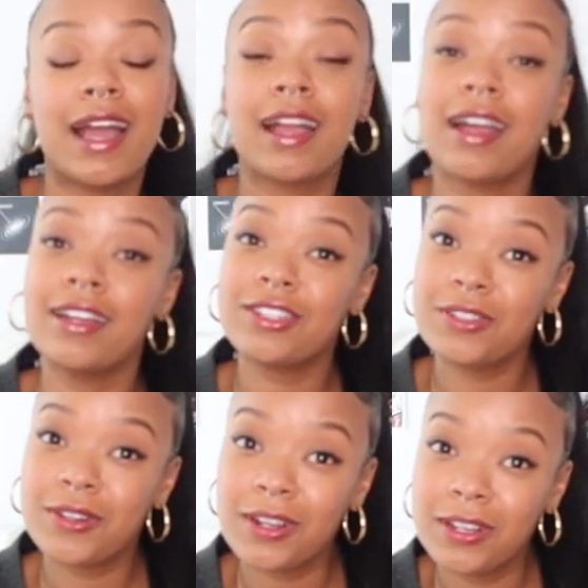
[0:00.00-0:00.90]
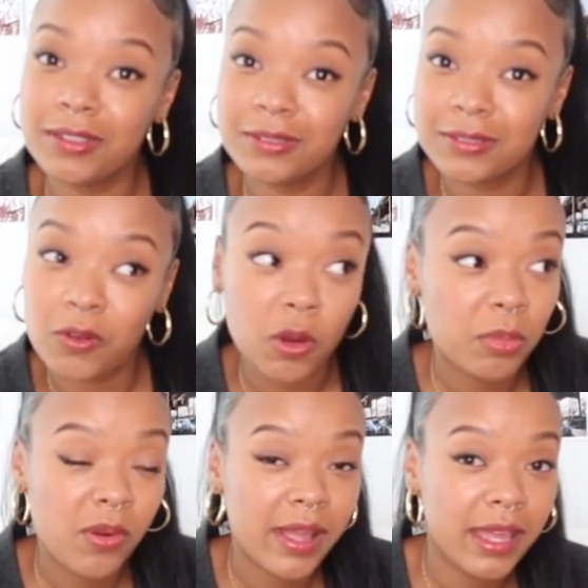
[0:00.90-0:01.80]
I got you girl or
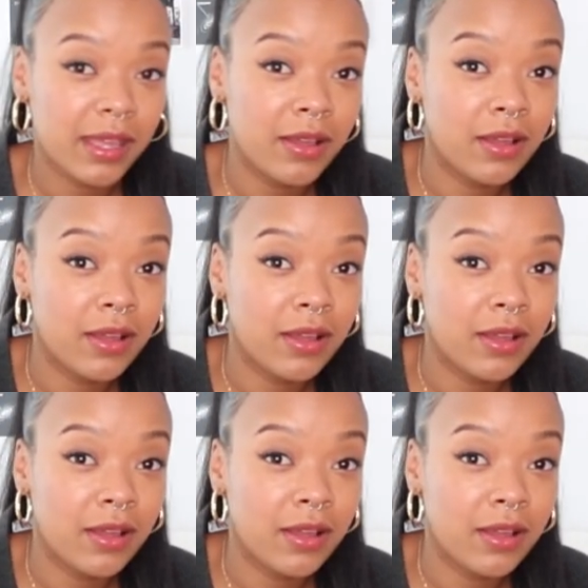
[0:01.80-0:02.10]
boy